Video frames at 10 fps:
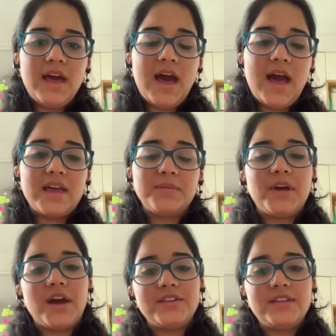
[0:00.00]
I am
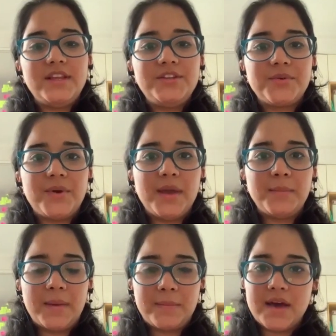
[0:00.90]
currently doing
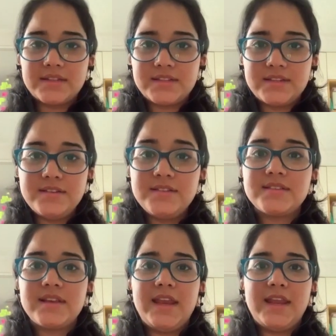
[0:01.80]
my
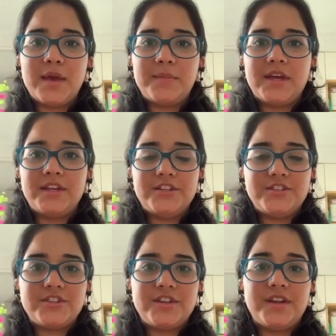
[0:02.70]
master's in chemical
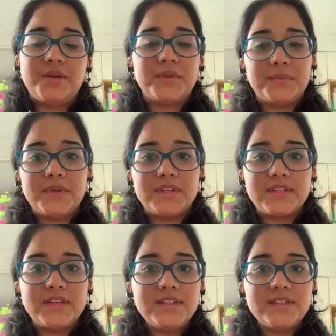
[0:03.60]
engineering with
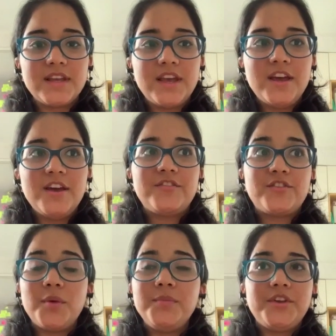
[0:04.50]
business
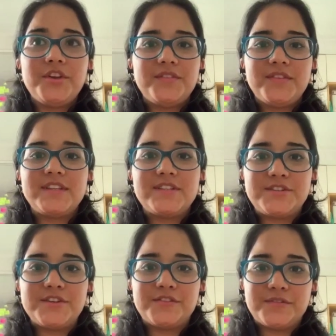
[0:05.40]
from the
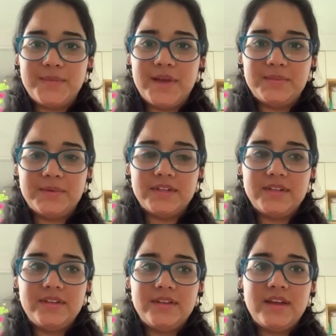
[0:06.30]
University of
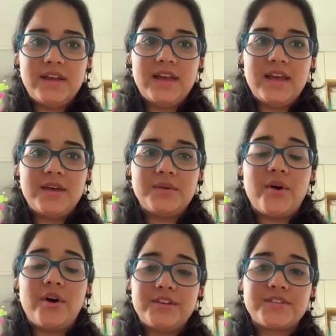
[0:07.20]
Melbourne
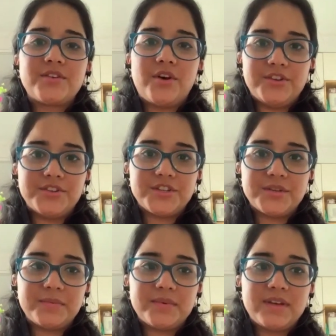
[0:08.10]
on a
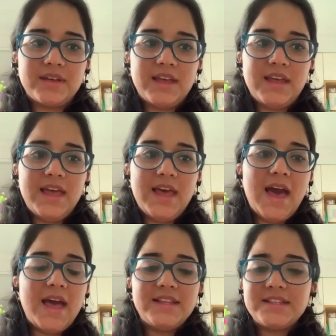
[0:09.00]
scholarship.
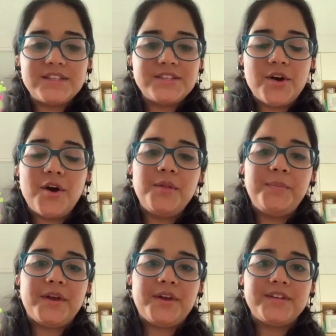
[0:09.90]
And this is all
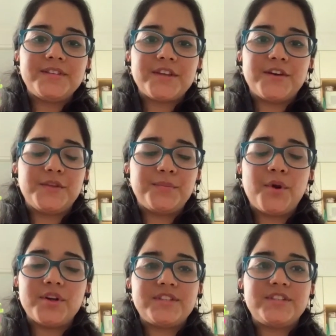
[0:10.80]
because of the
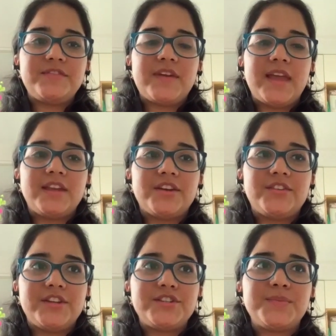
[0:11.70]
positive
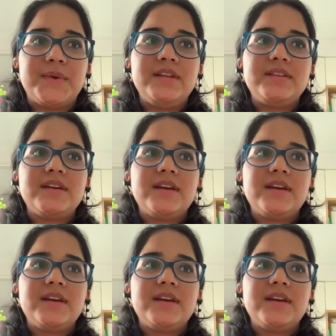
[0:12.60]
encouragement